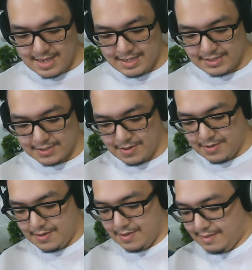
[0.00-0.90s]

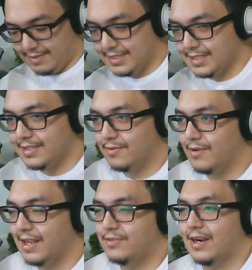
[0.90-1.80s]
So this is the
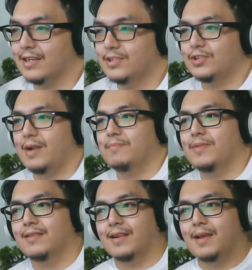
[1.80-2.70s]
red dragon
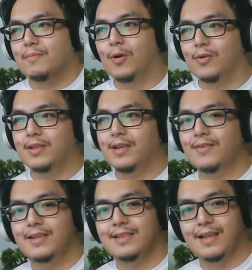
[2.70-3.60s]
shrapnel that I'm holding
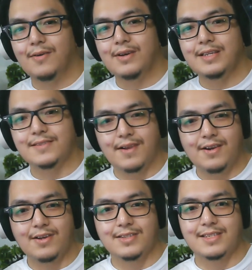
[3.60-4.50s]
right now. It's
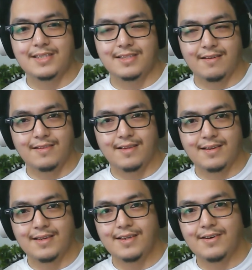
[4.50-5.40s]
very consistent,
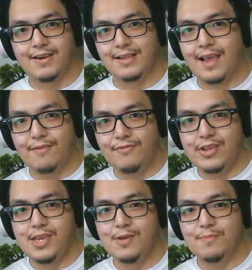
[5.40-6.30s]
right? Every
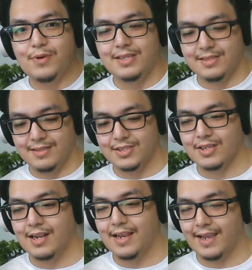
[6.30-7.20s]
key you press, there's
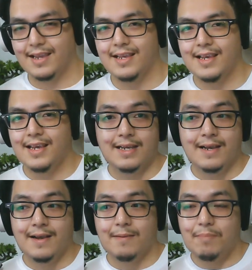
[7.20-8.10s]
a click.
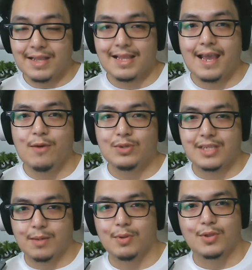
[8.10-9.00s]
But I
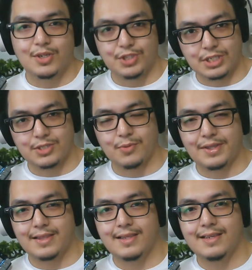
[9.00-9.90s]
was able to adjust to
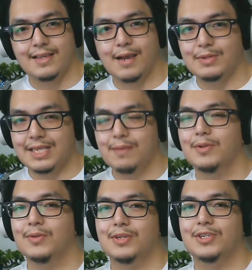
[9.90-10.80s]

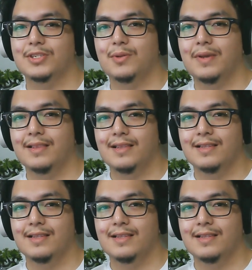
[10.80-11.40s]
it.